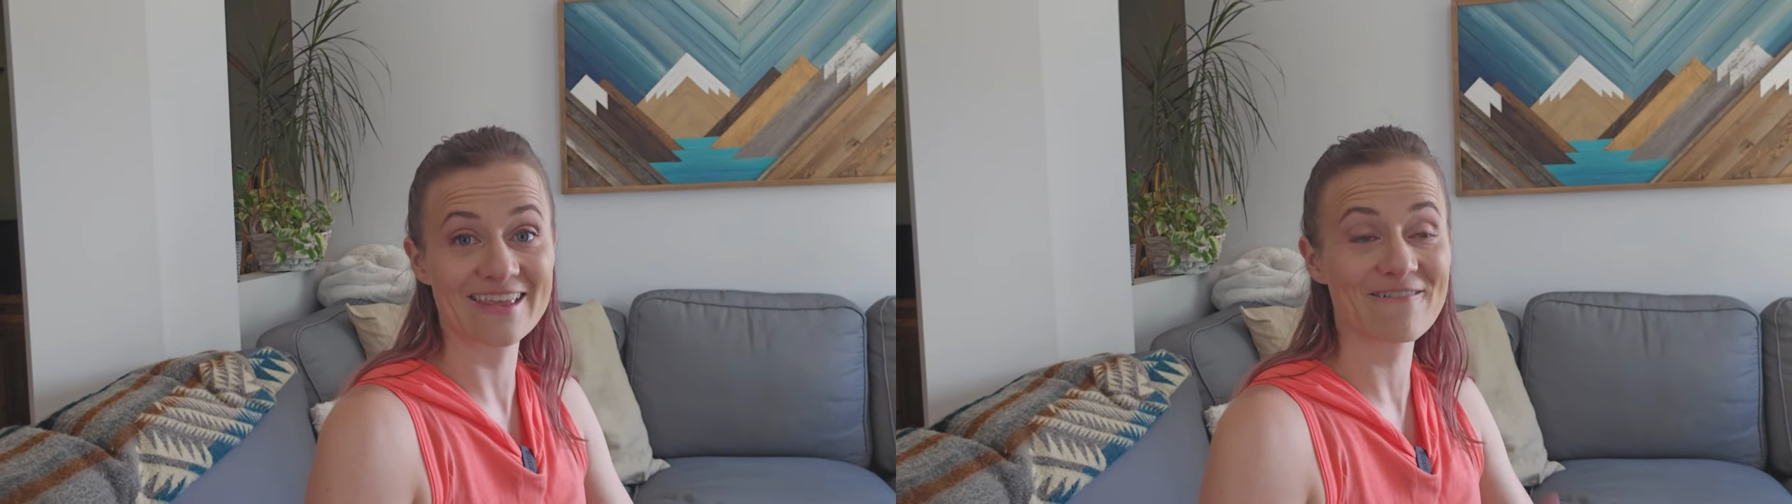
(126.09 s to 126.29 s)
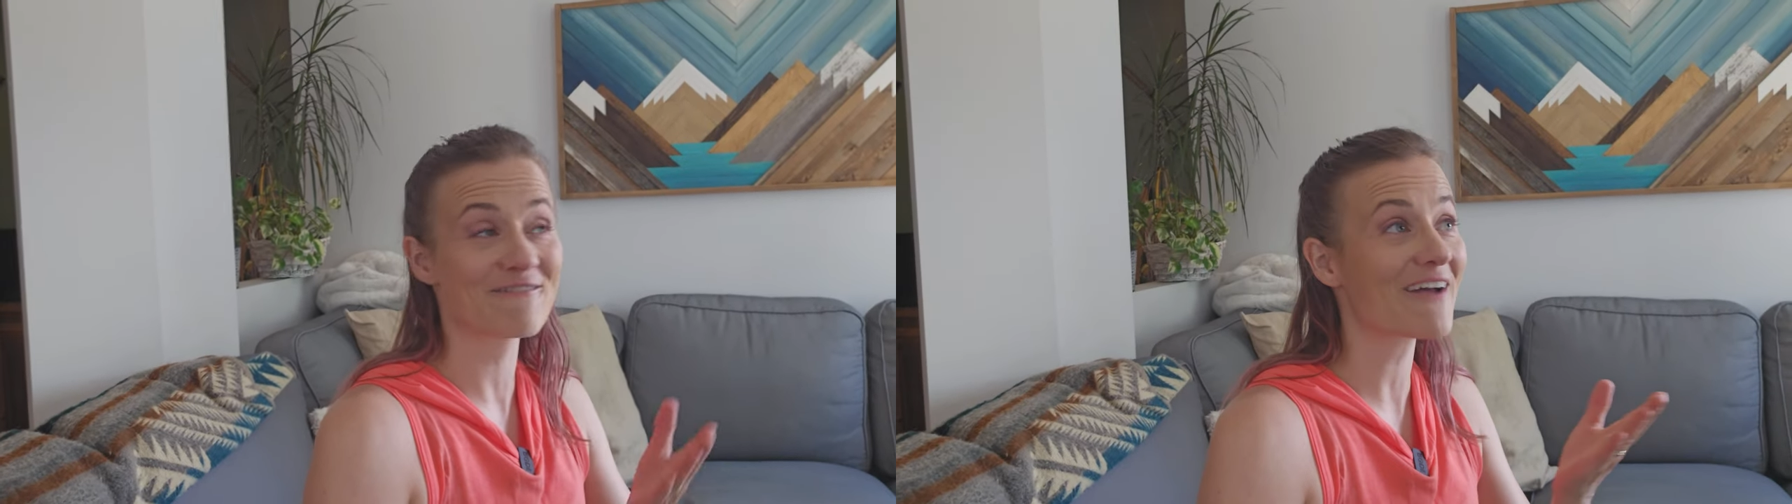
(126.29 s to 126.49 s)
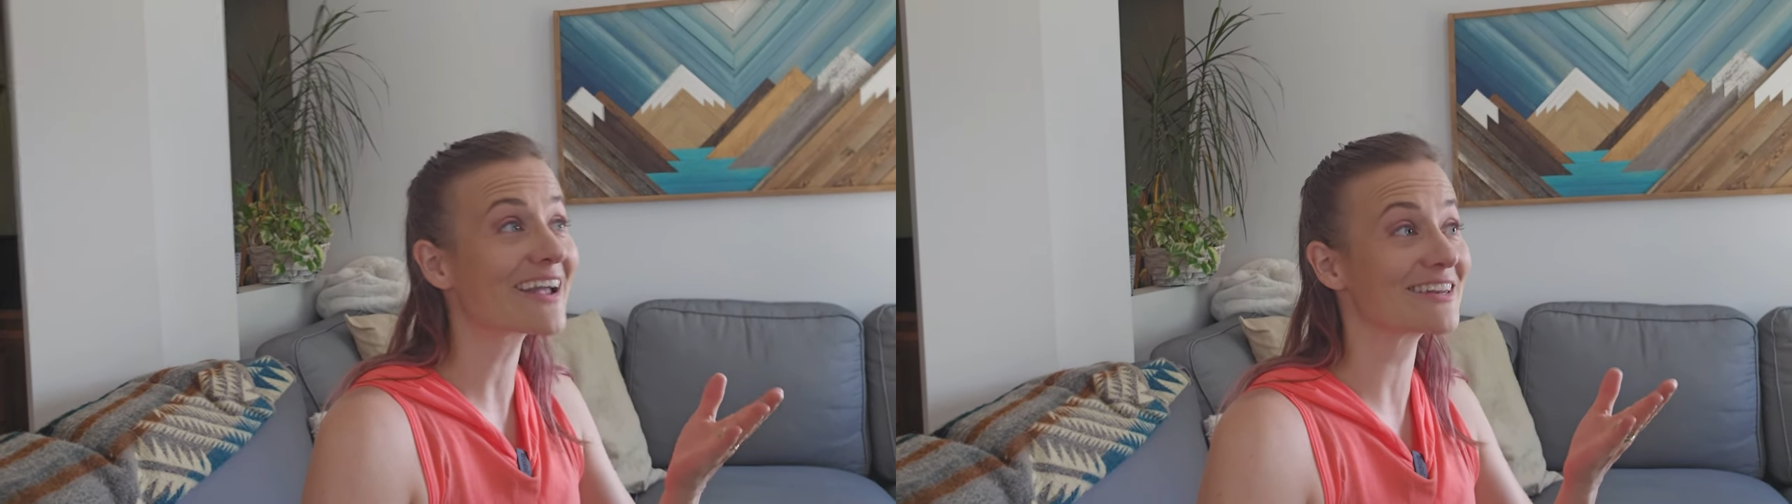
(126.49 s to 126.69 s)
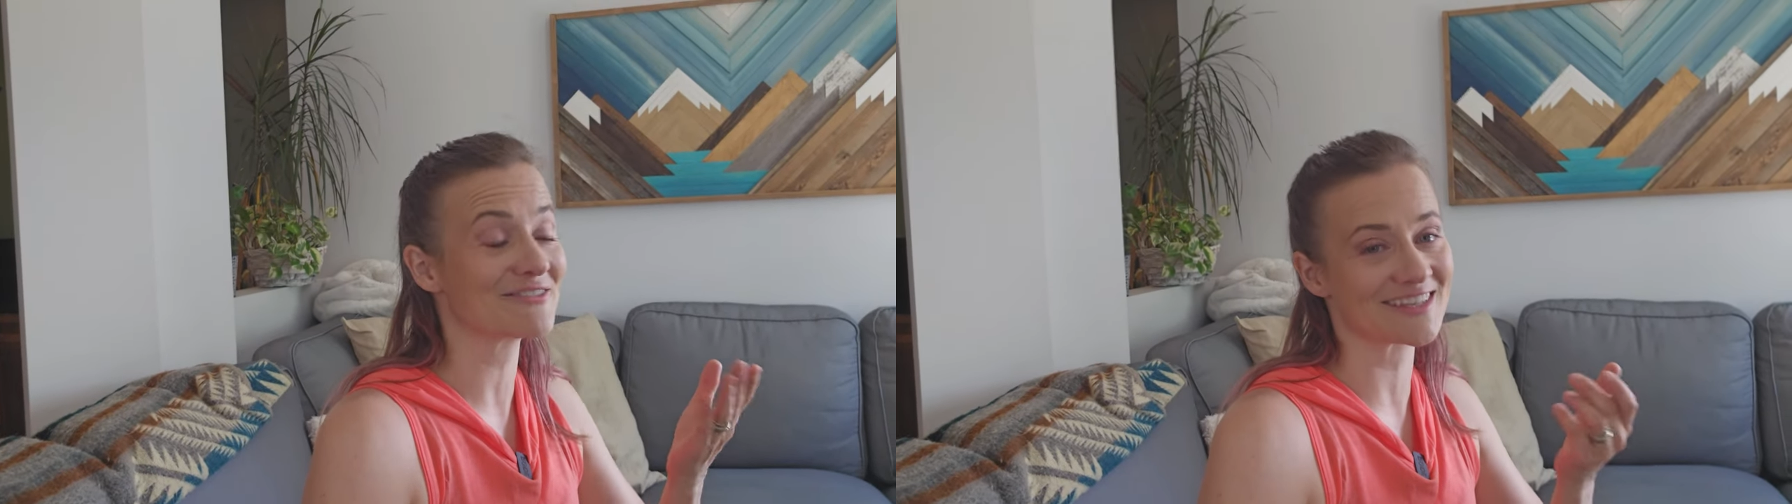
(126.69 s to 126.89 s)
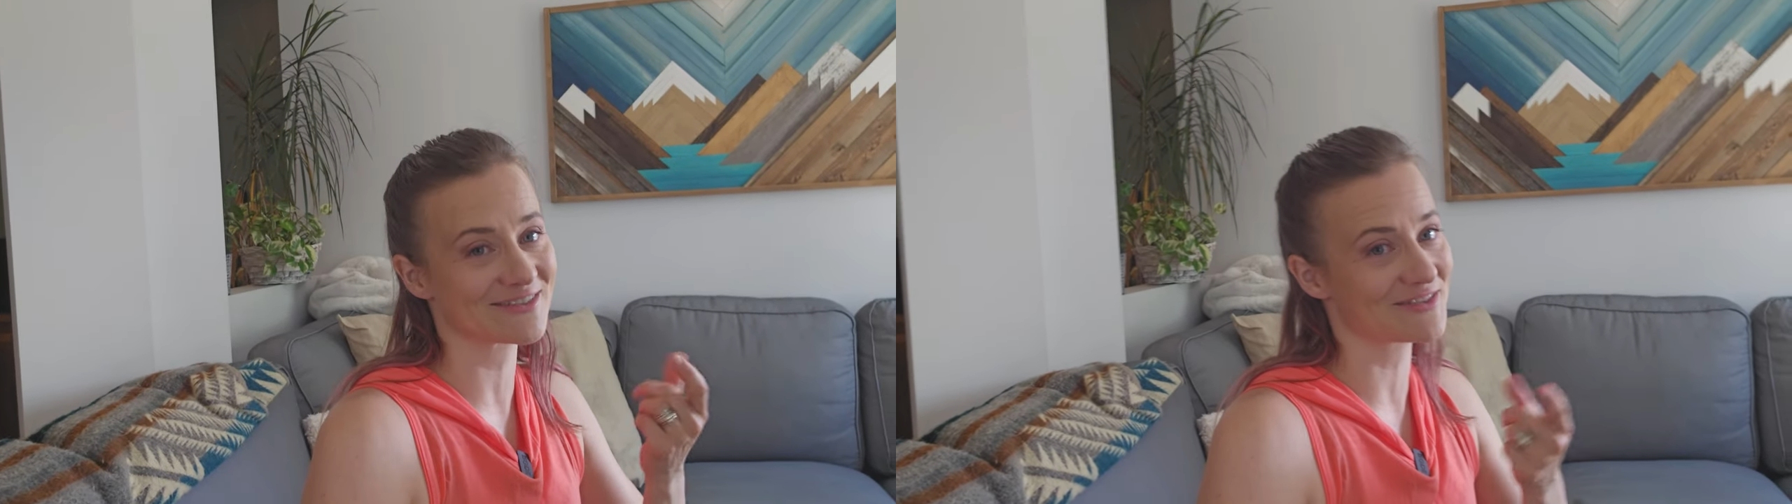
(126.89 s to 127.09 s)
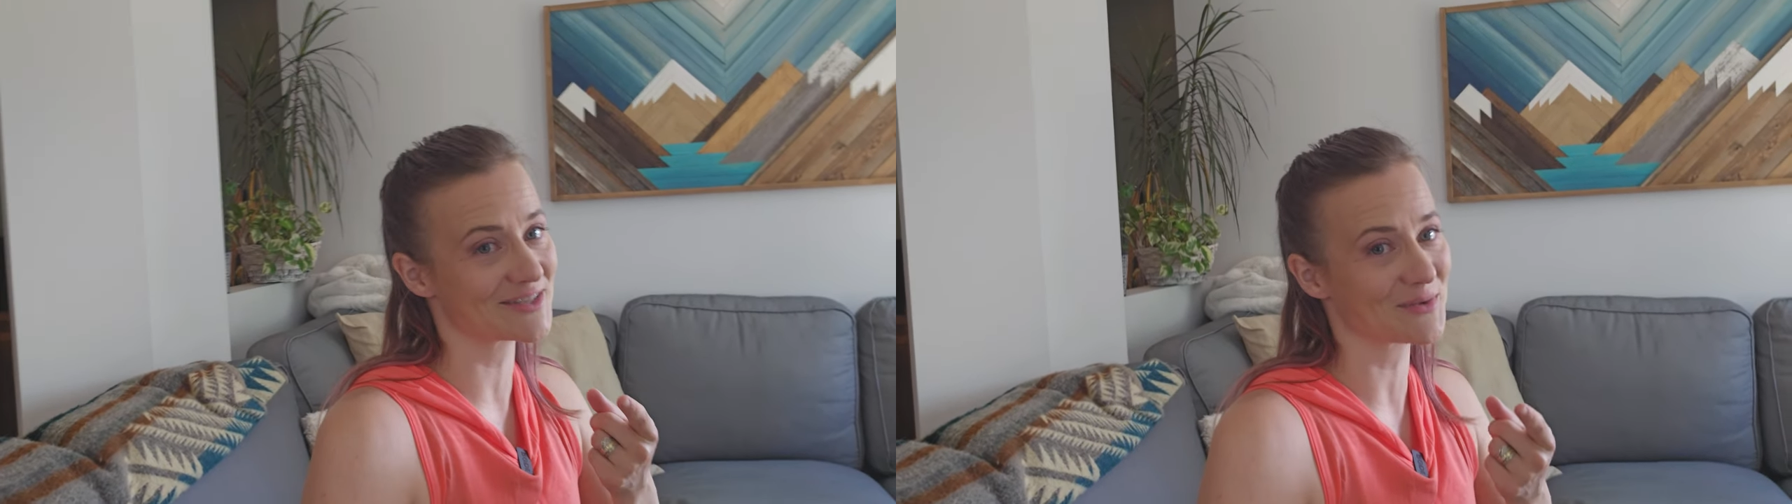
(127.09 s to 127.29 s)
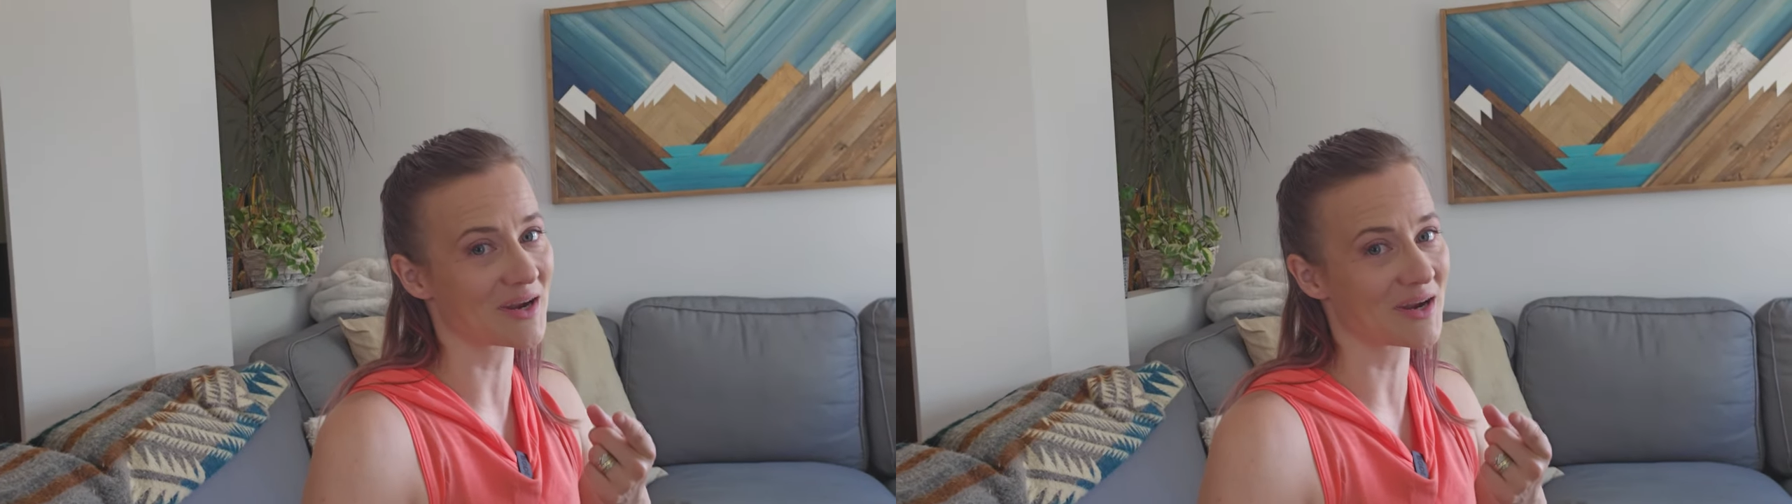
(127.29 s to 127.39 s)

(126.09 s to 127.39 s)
the effectiveness of these